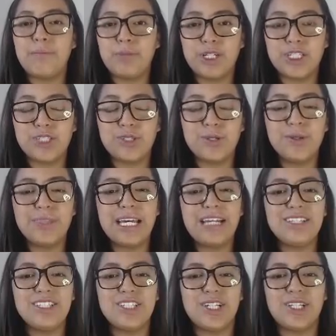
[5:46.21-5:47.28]
put
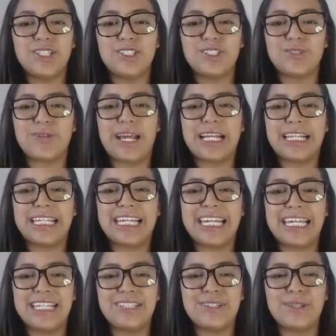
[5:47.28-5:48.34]
$2,000 directly
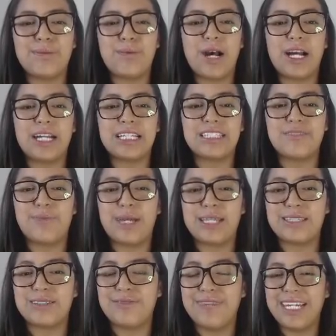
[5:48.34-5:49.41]
into the pockets of
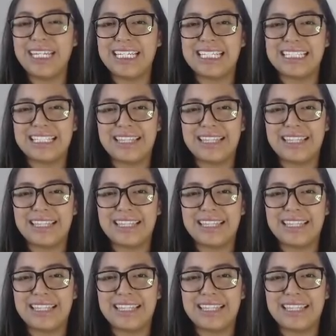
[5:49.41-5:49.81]
Pennsylvanians.